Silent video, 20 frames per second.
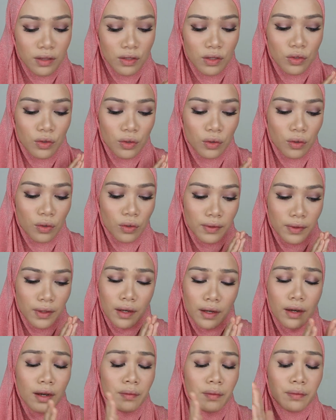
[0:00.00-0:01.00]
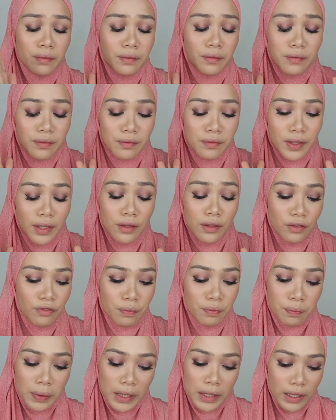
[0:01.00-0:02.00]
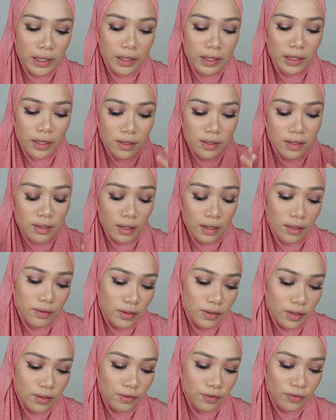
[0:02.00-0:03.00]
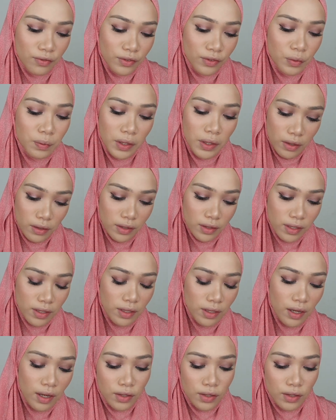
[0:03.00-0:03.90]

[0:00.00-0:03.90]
So yeah, I'm kind of picky and selective, to be honest.